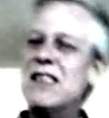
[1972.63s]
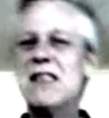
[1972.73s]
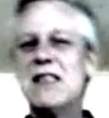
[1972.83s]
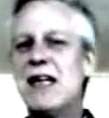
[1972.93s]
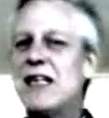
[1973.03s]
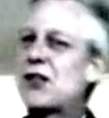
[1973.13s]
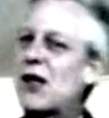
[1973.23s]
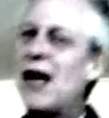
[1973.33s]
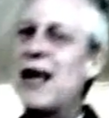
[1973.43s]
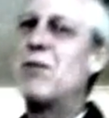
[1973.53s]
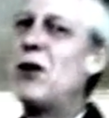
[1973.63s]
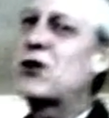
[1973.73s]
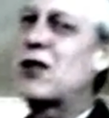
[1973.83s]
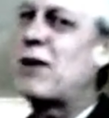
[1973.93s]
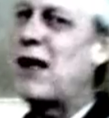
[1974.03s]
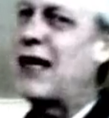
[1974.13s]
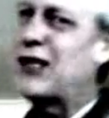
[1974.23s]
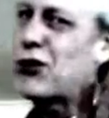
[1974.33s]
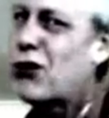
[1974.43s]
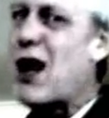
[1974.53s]
I try. Most of how
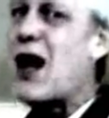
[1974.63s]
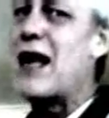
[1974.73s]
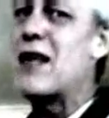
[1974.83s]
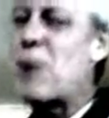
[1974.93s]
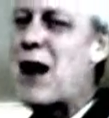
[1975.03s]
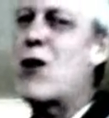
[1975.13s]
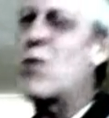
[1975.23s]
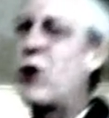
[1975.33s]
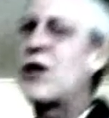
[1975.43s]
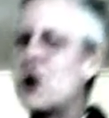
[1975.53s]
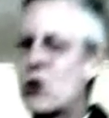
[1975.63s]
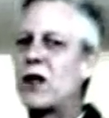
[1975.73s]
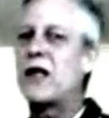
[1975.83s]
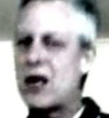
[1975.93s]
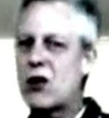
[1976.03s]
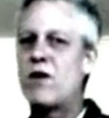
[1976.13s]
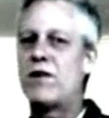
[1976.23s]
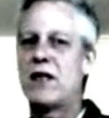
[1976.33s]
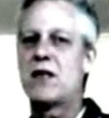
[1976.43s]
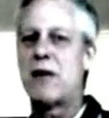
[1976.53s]
I try, the PowerPoints are really
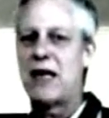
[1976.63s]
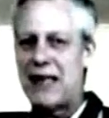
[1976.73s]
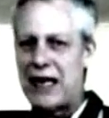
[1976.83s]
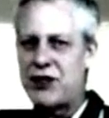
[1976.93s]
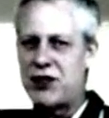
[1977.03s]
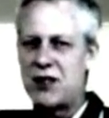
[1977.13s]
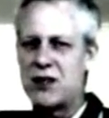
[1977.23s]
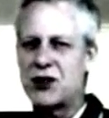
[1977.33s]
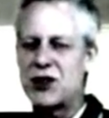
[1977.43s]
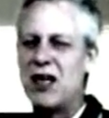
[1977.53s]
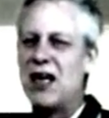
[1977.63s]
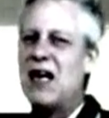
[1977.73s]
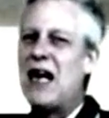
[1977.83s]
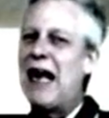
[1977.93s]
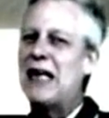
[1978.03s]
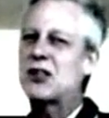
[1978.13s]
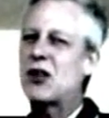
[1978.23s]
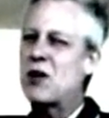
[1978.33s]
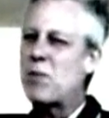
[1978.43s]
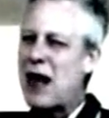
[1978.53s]
equivalent to my lectures, and
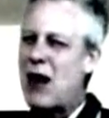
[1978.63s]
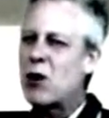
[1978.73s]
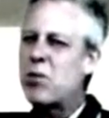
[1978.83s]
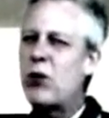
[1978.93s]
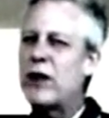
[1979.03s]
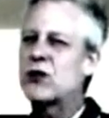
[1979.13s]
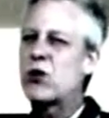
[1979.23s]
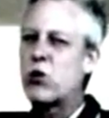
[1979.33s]
so the PowerPoints